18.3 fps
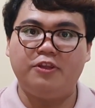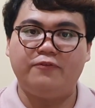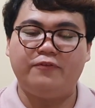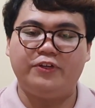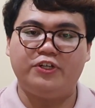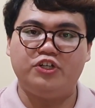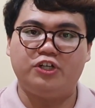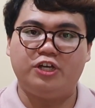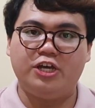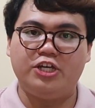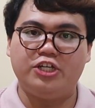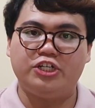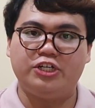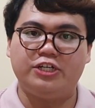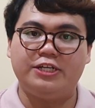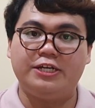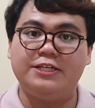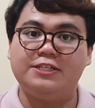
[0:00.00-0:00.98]
of
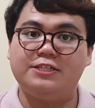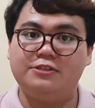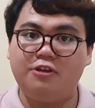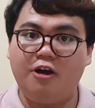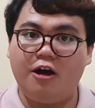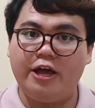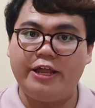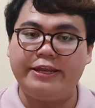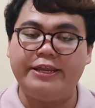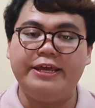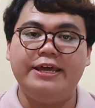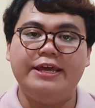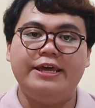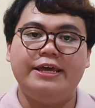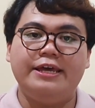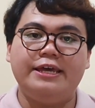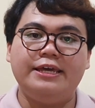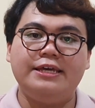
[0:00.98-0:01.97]
Education has done
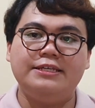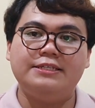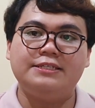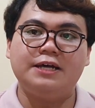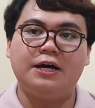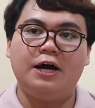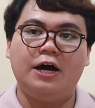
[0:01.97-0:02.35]
is